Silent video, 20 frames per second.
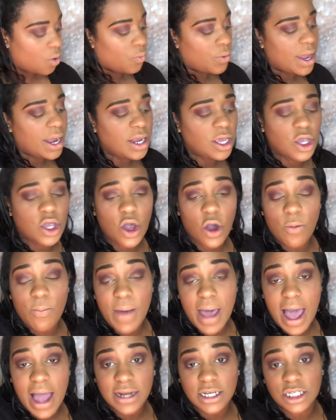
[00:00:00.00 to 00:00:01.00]
We had to go
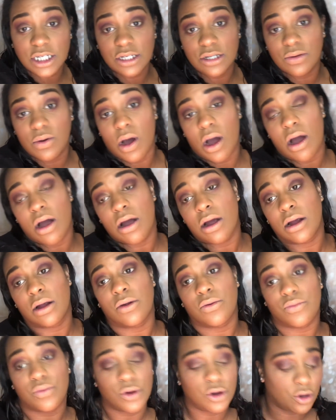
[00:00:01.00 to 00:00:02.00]
back to our
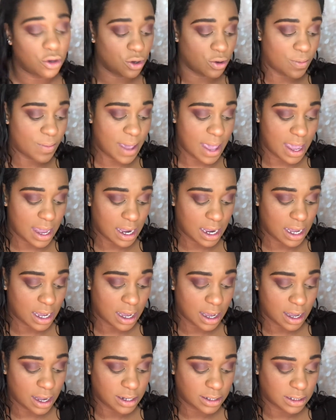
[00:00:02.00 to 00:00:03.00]
room and
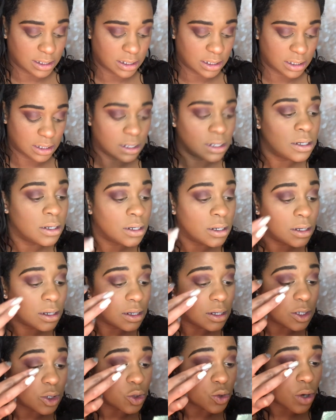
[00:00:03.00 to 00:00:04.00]
get
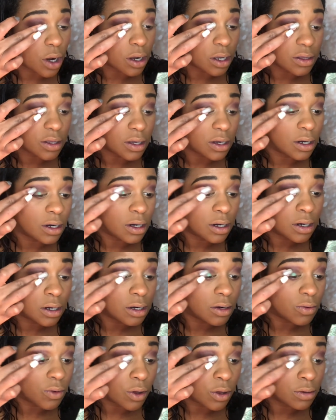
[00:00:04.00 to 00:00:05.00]
drunk there.
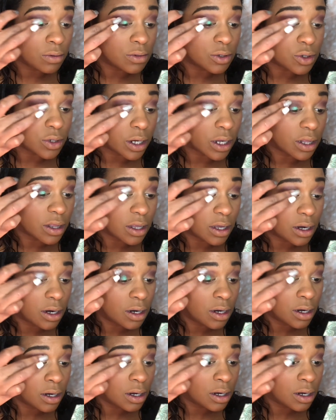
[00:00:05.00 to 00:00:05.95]
Well, drink there.